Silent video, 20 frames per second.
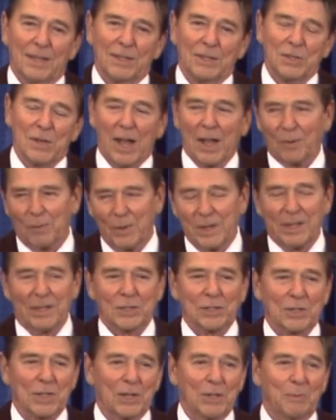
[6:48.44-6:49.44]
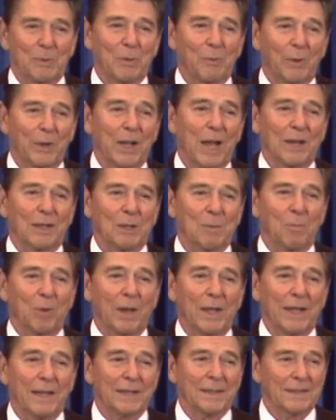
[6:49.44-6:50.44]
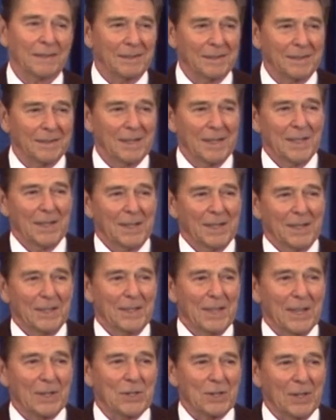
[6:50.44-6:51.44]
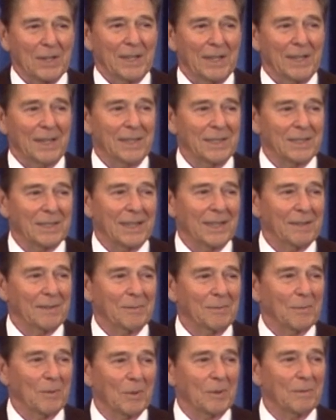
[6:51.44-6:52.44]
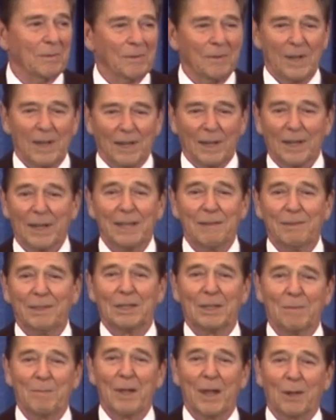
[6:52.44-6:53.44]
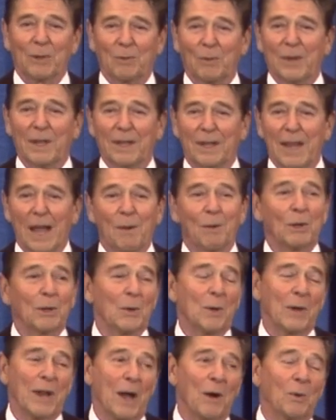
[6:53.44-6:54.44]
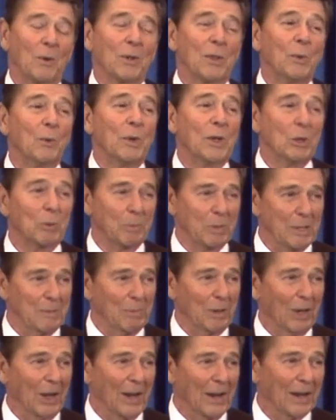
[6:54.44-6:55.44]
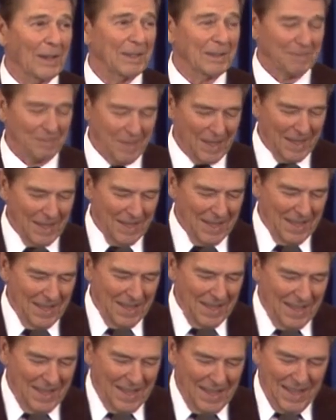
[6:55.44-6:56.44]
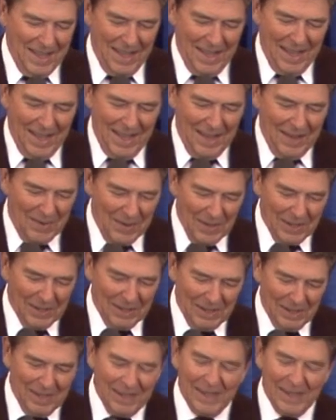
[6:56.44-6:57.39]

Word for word: As Don Regan said to me when we got on the plane yesterday, he said, "We're leaving the Beltway. Now we're going out where the real people are." Well,